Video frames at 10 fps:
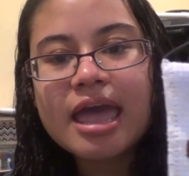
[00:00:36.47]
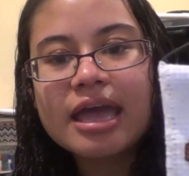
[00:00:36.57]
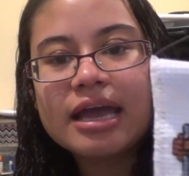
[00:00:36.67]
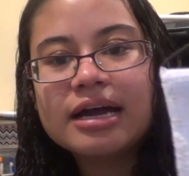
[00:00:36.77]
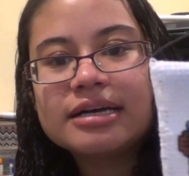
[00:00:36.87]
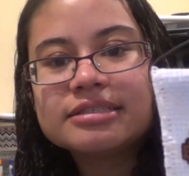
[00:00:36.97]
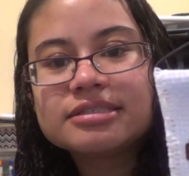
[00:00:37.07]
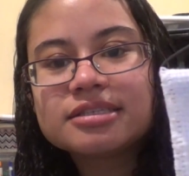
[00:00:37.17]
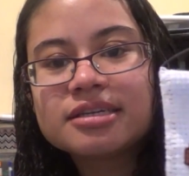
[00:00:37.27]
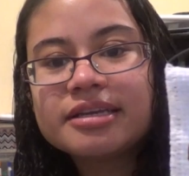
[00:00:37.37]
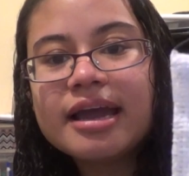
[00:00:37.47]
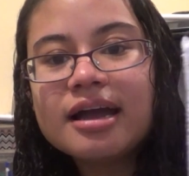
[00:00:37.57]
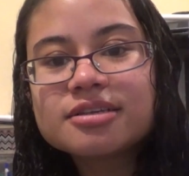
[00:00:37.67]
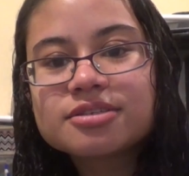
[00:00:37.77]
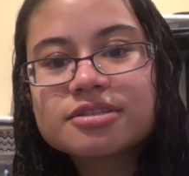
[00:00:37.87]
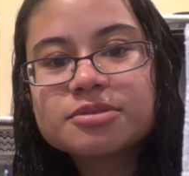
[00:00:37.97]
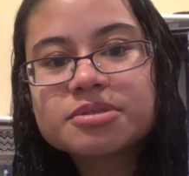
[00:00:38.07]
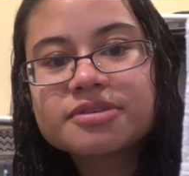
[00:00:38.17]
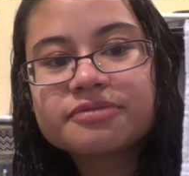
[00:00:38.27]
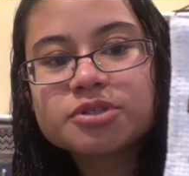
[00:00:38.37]
And yeah, so this
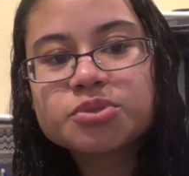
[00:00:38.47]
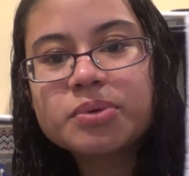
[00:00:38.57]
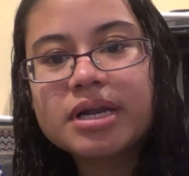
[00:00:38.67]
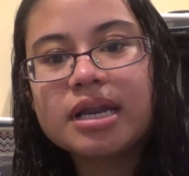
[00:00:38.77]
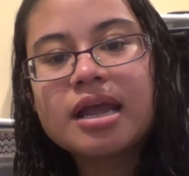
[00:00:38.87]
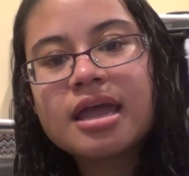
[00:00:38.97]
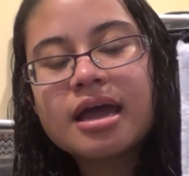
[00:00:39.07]
was the first one,